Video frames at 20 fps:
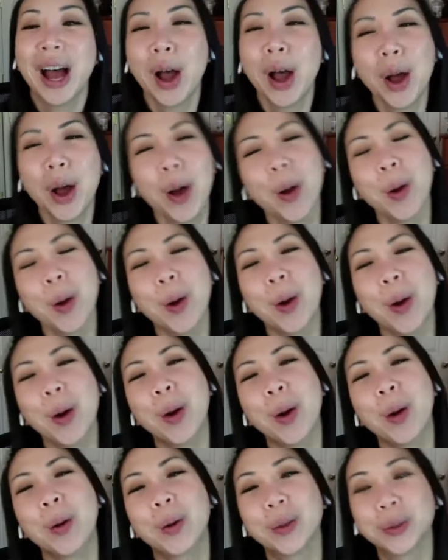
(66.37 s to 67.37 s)

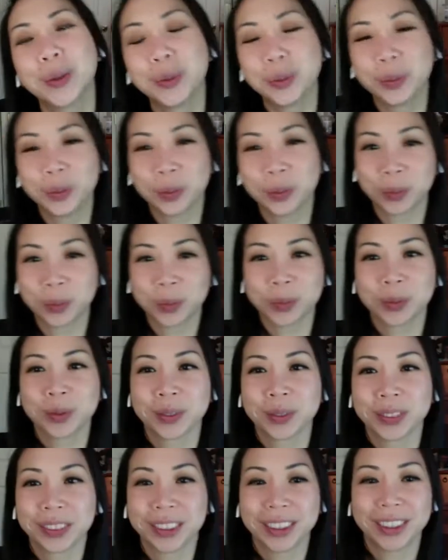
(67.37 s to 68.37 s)
oh,
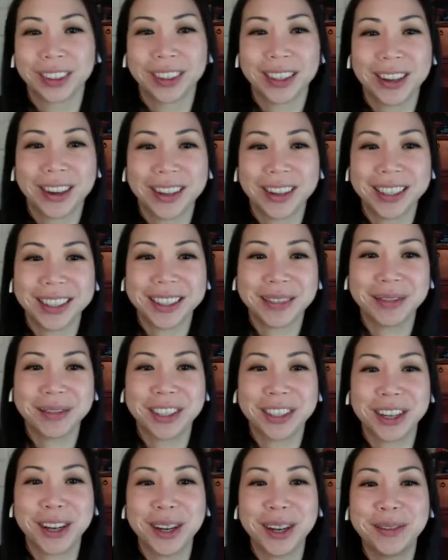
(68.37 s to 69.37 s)
awesome
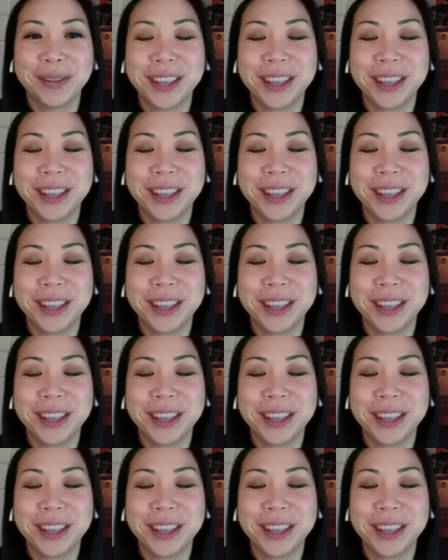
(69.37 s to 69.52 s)
job.